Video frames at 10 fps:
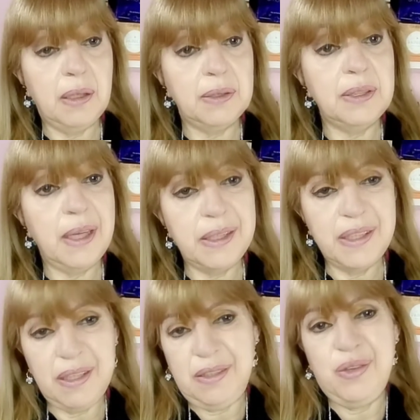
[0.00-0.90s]

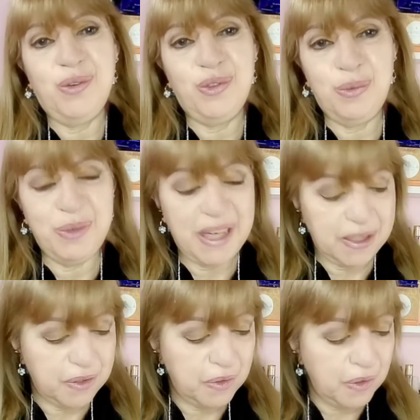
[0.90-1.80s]
such as Dior
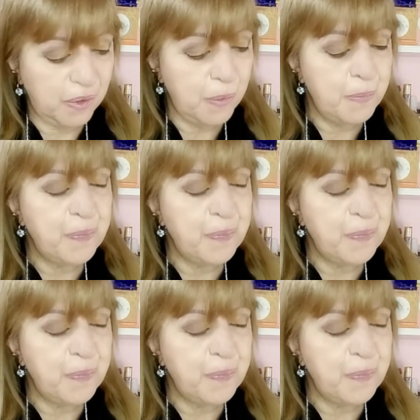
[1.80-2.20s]
Sauvage, you know.